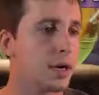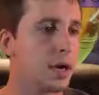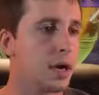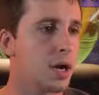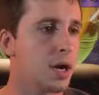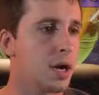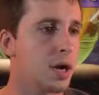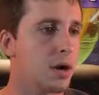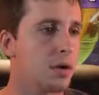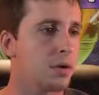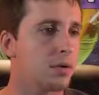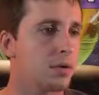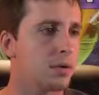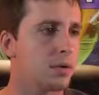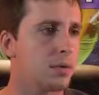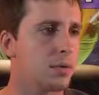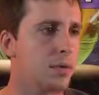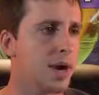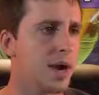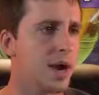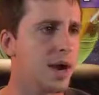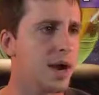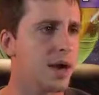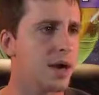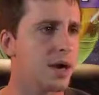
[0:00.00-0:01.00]
Oh,
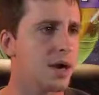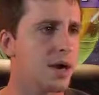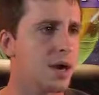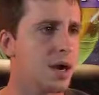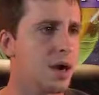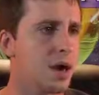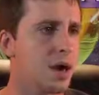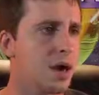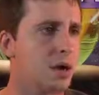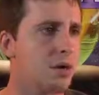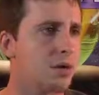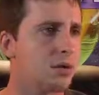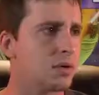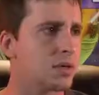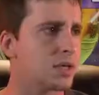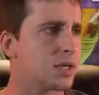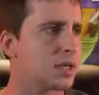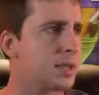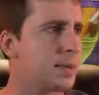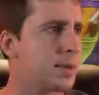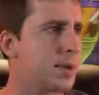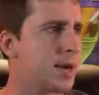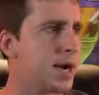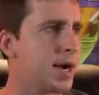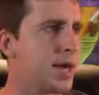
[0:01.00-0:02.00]
where? Oh,
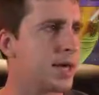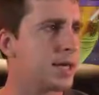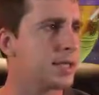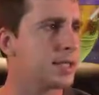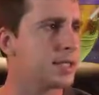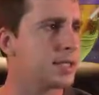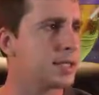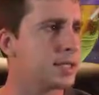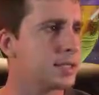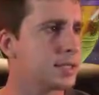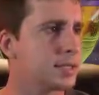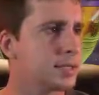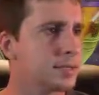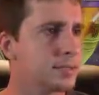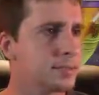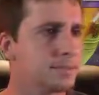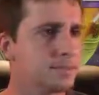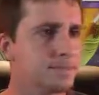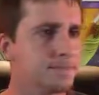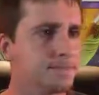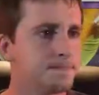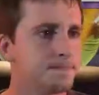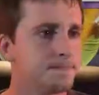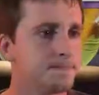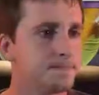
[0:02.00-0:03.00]
come on.
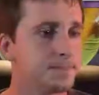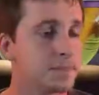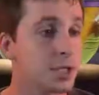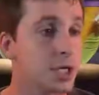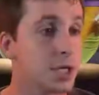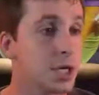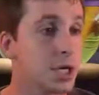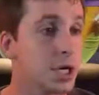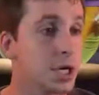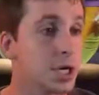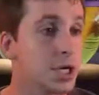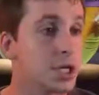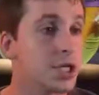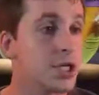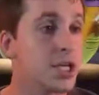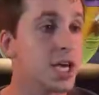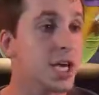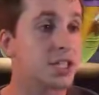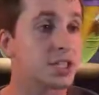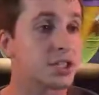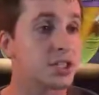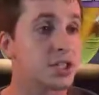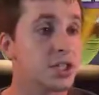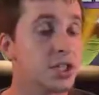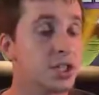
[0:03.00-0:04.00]

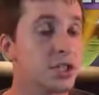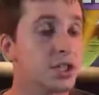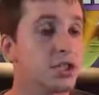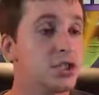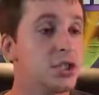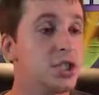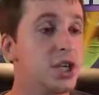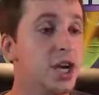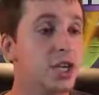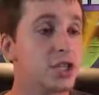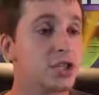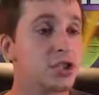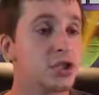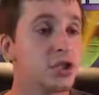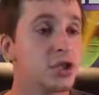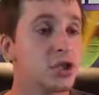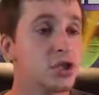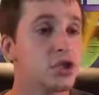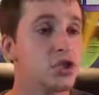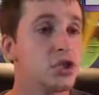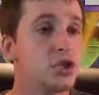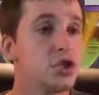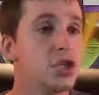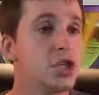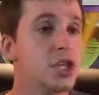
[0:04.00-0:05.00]
Yes! Yes!
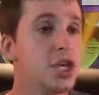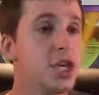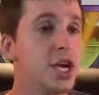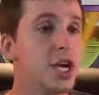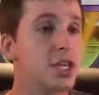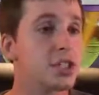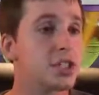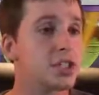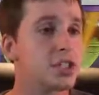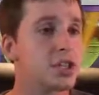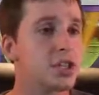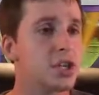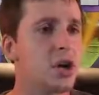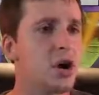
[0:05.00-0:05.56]
Yes!